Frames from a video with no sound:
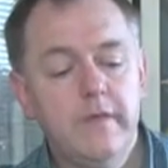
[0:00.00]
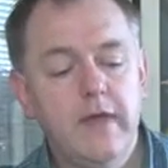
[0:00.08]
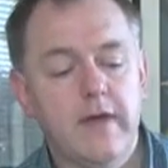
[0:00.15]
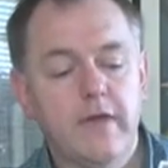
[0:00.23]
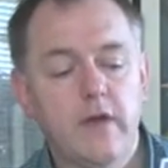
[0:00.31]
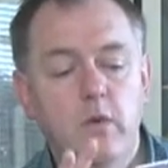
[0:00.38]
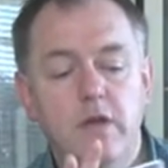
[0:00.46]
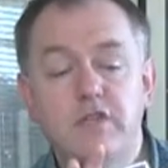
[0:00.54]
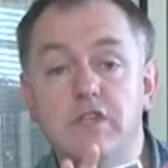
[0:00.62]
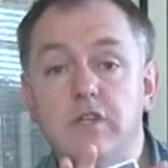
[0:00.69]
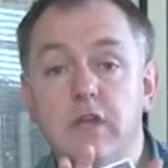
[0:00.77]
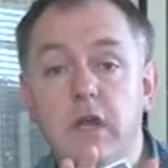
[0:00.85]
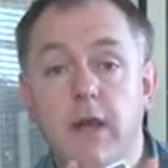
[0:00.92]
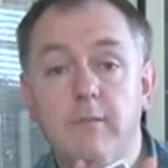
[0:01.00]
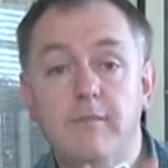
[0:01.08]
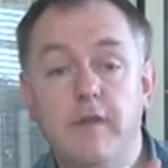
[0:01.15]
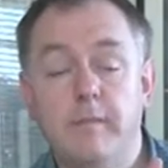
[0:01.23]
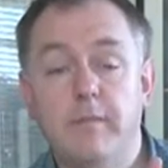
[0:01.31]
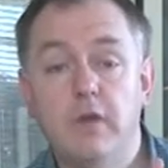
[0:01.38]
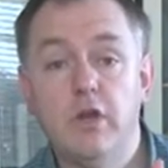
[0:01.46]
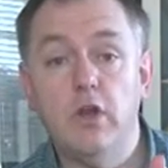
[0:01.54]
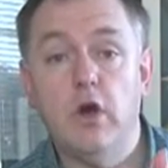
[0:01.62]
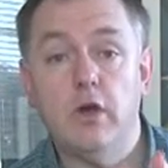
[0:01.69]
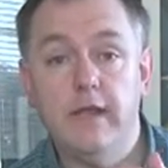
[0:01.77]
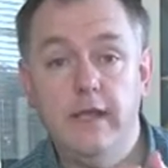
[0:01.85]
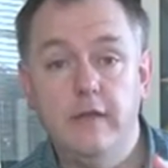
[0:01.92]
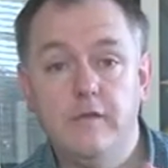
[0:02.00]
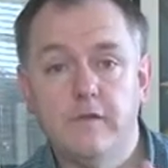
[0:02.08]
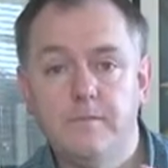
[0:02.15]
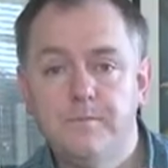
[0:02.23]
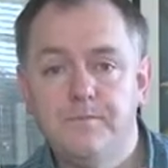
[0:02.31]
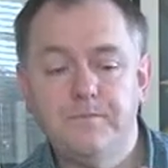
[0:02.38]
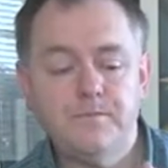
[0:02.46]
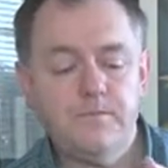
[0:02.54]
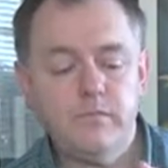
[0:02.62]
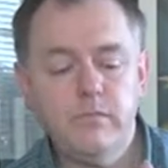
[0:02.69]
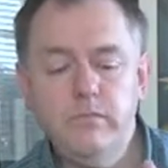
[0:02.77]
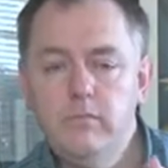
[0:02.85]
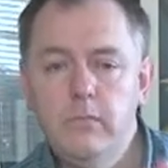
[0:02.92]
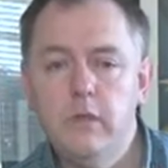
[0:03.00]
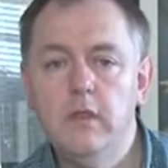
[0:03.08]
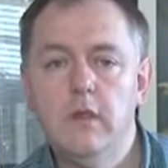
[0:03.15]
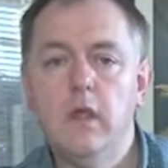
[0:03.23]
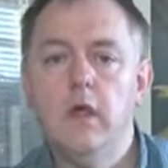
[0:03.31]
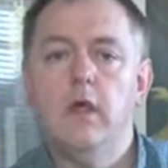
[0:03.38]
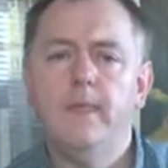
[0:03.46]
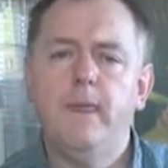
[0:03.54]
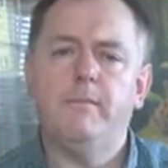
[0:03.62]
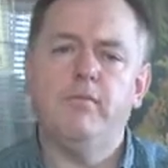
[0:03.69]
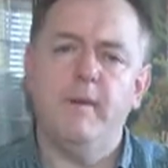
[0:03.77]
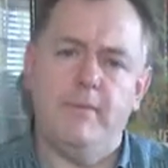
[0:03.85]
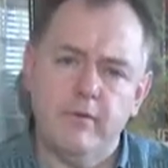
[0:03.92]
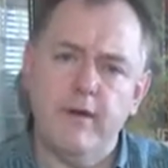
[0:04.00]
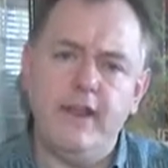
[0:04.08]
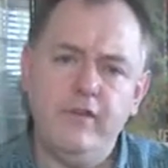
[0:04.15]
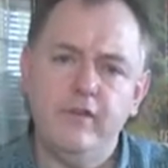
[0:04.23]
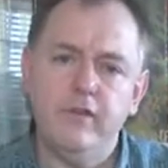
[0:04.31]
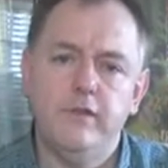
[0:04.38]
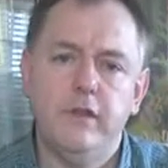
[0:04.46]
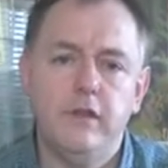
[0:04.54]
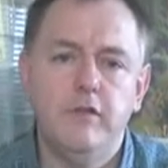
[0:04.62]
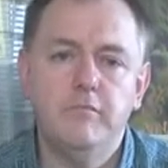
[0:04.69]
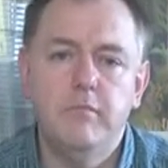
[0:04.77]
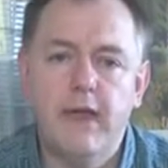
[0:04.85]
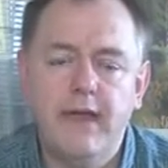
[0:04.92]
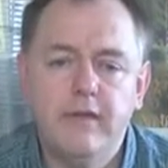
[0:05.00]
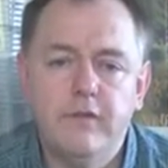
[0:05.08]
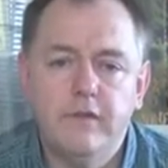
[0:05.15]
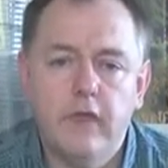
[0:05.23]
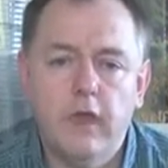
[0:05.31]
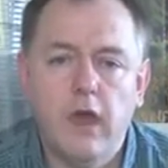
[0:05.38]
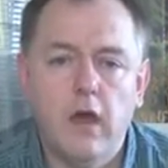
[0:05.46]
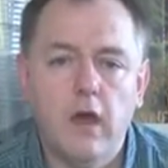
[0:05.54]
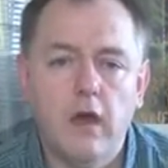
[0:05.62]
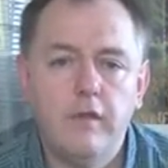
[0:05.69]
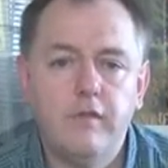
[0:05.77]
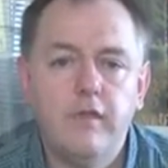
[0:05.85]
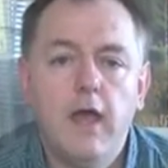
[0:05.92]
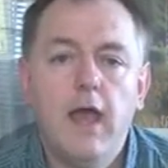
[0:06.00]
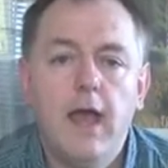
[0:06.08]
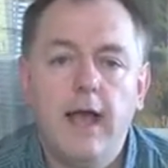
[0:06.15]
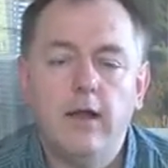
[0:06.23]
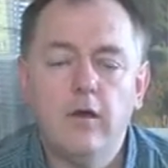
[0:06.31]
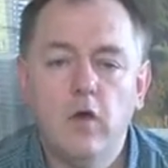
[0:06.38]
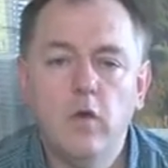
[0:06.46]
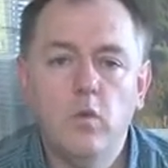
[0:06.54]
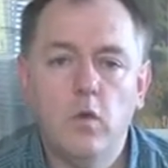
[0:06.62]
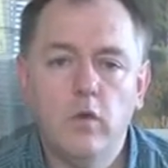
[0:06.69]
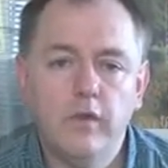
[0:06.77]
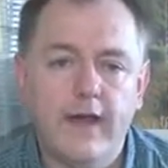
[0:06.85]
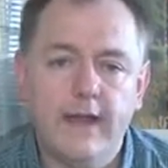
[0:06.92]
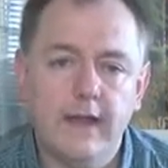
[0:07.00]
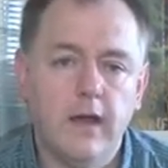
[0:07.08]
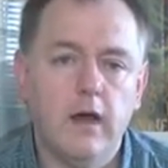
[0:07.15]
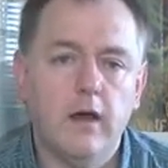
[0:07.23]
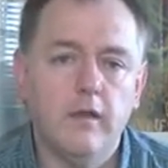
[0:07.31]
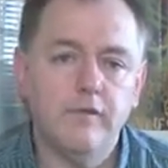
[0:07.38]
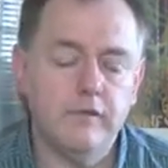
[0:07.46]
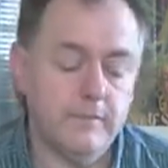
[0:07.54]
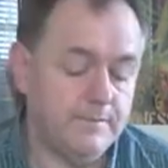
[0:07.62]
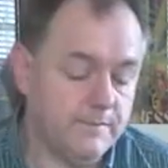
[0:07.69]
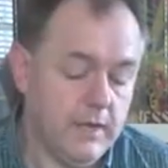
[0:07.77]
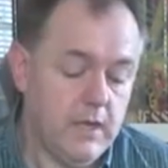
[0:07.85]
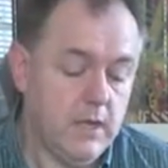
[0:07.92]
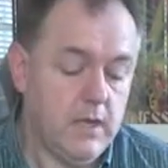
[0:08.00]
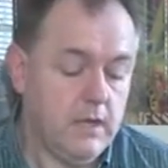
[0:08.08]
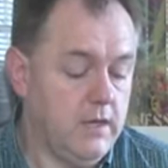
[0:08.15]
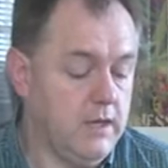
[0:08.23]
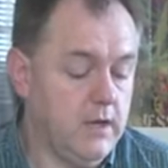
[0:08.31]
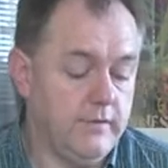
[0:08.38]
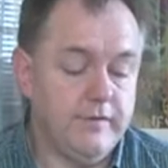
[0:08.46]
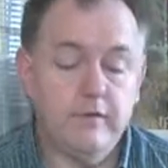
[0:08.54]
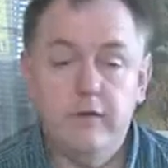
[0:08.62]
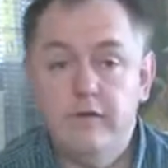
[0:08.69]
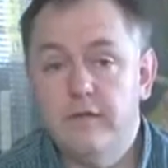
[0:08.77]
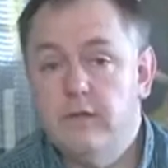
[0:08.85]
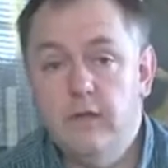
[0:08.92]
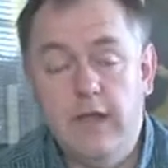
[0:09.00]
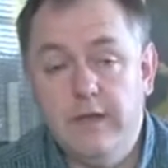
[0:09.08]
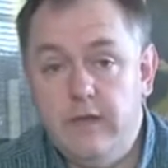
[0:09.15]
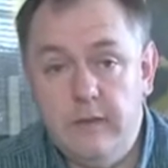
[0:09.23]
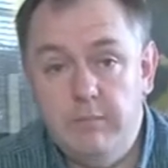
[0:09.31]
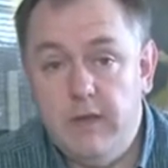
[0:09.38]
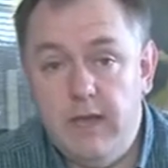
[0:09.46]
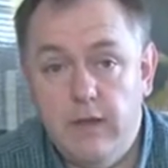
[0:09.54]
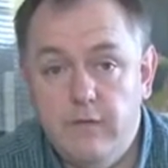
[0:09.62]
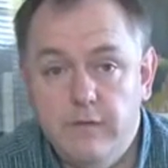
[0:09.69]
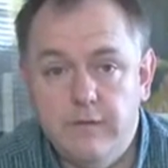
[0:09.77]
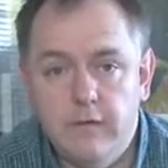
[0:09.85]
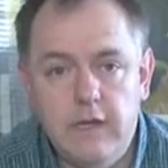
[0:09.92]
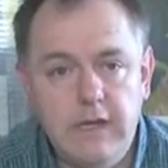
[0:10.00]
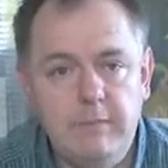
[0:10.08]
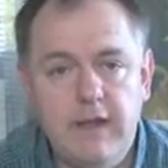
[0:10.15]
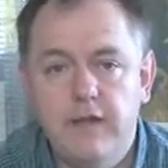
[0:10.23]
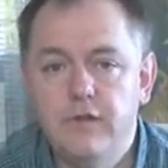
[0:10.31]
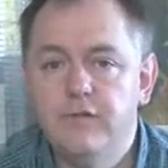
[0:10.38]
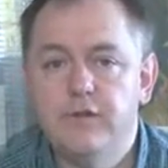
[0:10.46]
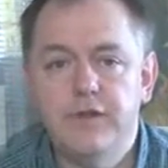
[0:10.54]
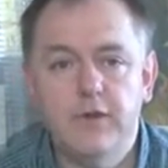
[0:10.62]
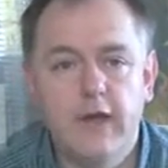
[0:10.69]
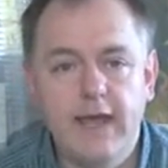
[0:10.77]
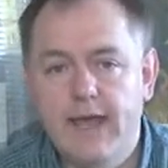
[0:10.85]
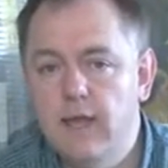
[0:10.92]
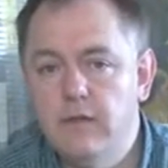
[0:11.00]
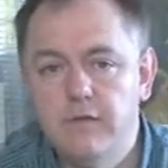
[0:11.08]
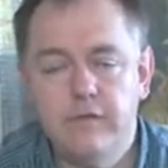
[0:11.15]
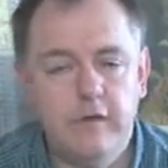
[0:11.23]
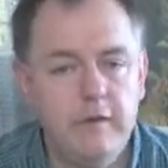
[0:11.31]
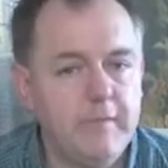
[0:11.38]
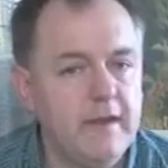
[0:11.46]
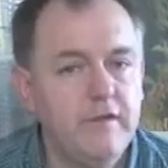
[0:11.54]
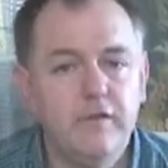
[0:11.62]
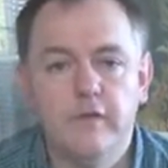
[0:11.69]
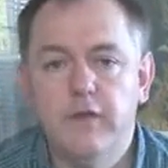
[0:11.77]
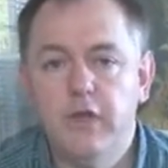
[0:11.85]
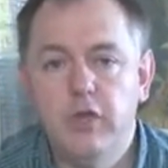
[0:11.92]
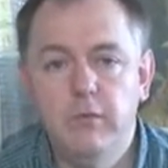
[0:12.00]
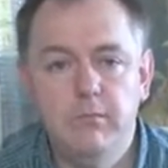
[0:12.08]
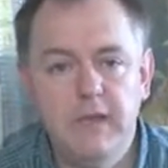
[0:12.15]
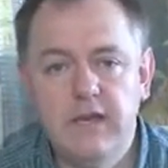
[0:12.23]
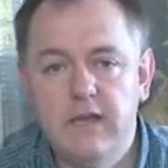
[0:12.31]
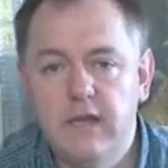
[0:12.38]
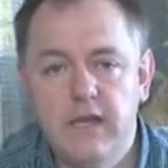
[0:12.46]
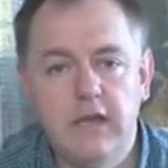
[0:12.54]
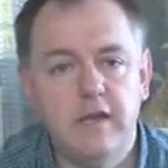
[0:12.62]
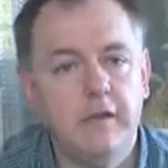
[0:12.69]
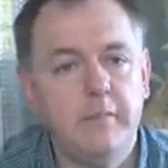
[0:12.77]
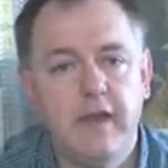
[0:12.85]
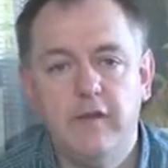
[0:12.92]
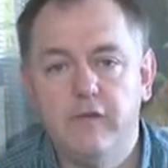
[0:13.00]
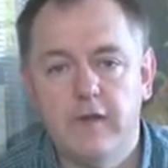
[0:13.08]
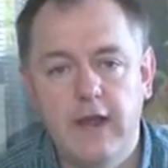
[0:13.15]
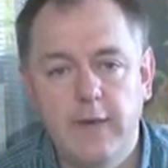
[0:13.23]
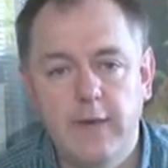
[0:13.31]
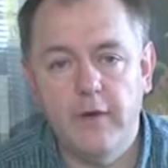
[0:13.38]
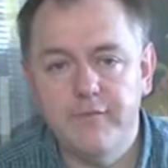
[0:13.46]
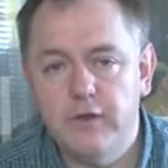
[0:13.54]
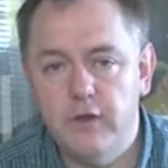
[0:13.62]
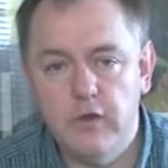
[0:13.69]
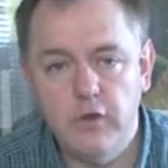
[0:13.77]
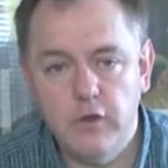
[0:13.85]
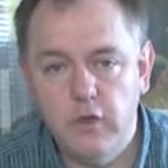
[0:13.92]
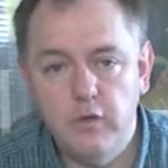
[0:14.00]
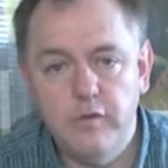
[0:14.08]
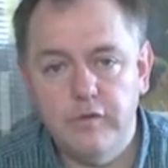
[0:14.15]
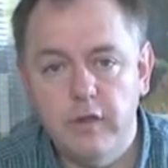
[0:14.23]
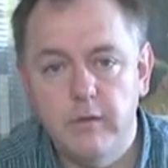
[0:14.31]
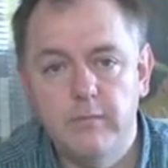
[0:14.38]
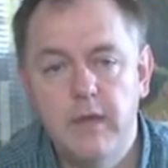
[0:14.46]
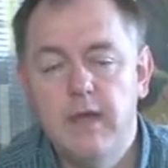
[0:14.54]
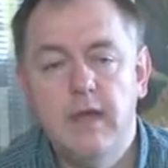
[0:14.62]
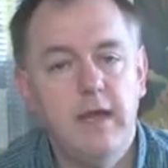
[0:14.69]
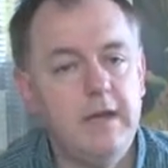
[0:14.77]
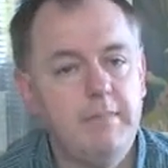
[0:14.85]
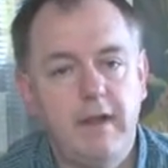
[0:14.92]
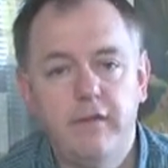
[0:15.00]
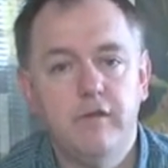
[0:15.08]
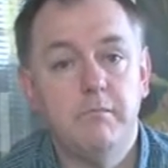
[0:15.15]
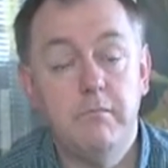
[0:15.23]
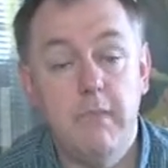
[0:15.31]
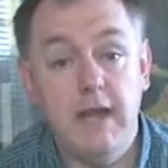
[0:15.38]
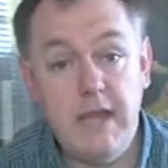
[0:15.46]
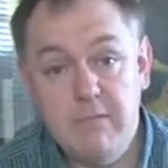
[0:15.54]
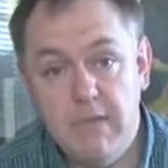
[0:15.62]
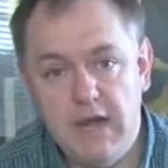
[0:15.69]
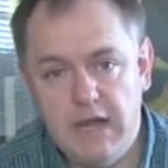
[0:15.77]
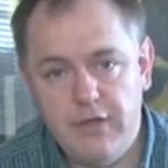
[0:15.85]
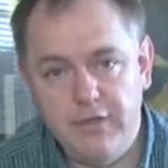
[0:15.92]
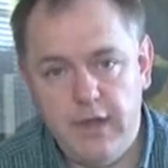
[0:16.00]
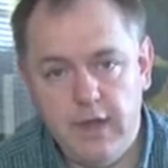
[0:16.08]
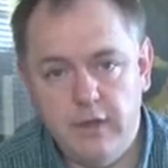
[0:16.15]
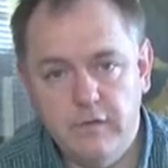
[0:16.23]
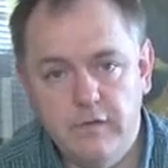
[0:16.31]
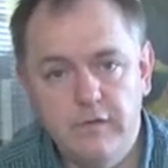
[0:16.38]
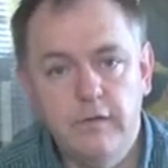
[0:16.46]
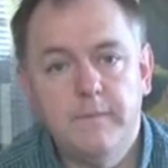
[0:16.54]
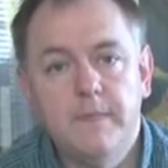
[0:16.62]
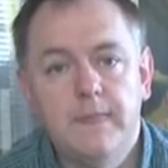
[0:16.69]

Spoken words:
The other question that comes up a lot is the preparation that you've made to the cards, how long will that last? The answer is it depends. It depends on your hands, it depends on the humidity, it depends on often you use them, it depends on many things.